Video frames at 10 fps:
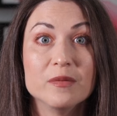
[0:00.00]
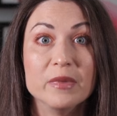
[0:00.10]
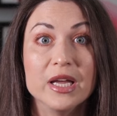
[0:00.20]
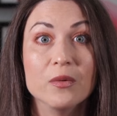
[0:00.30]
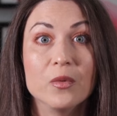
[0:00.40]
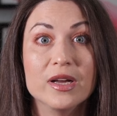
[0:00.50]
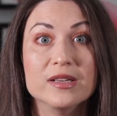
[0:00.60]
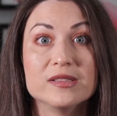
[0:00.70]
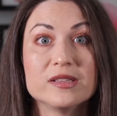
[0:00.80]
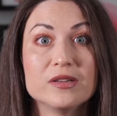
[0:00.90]
to me
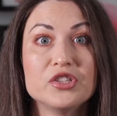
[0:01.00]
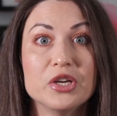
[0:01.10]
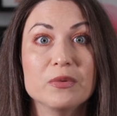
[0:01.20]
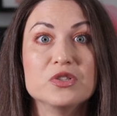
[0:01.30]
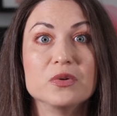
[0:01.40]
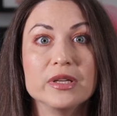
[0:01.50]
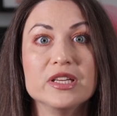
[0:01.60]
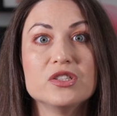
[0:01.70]
was she was really